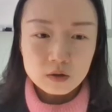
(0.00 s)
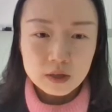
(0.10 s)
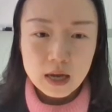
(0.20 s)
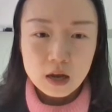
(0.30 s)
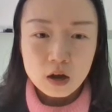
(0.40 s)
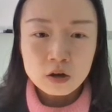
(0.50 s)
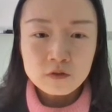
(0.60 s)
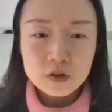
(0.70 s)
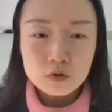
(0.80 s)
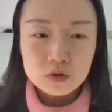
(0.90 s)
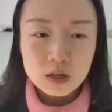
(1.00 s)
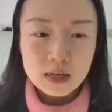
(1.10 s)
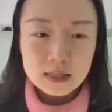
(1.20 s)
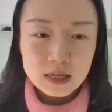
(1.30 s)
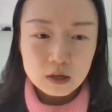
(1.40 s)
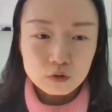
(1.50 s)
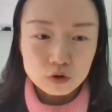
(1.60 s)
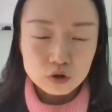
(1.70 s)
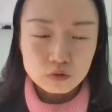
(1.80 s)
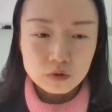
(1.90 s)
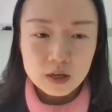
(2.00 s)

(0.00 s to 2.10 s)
Okay, all of those are less than equal to,